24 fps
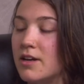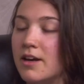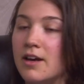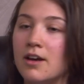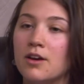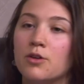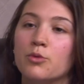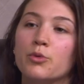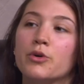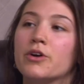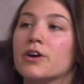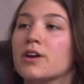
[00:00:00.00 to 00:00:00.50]

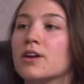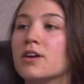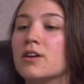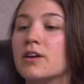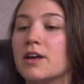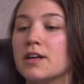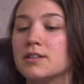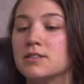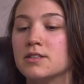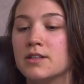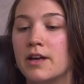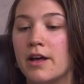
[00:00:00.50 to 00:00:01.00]
and we're going to
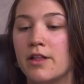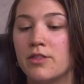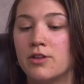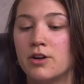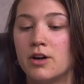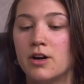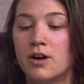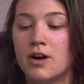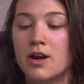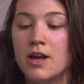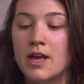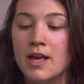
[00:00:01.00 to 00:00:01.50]
get
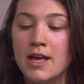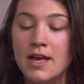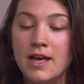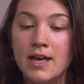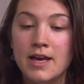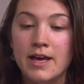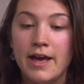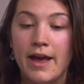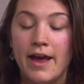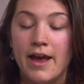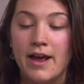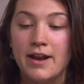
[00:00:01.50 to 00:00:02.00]
together
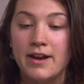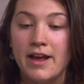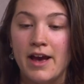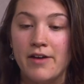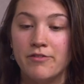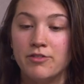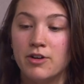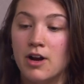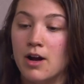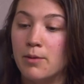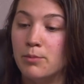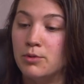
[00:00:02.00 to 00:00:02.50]
and
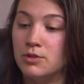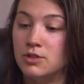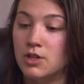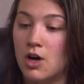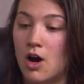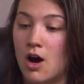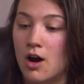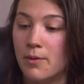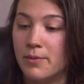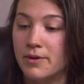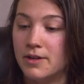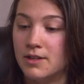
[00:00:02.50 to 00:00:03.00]
have a couple
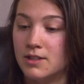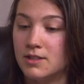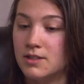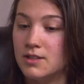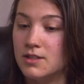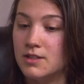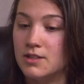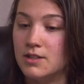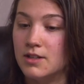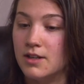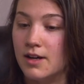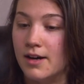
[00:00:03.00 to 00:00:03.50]

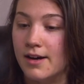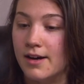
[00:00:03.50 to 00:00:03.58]
topics